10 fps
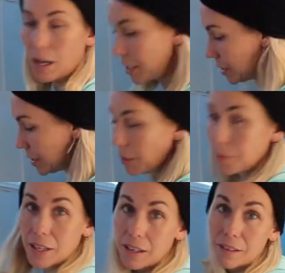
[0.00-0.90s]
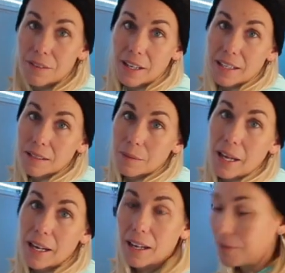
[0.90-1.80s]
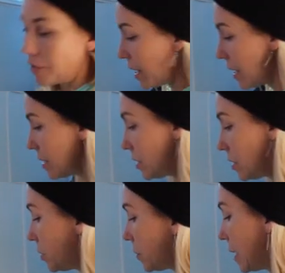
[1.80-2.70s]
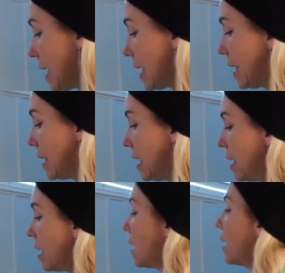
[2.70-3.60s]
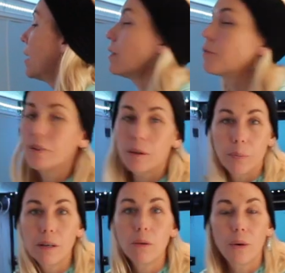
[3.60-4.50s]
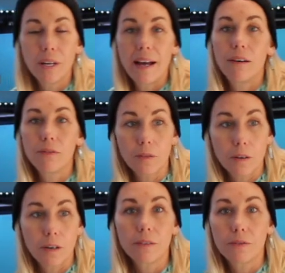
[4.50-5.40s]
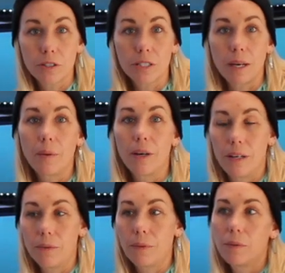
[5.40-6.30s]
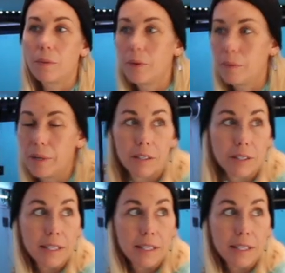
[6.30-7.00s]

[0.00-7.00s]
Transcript: I just keep thinking of things. I'm like, if I had it to do again, and if we built one out for, for someone, we would put bigger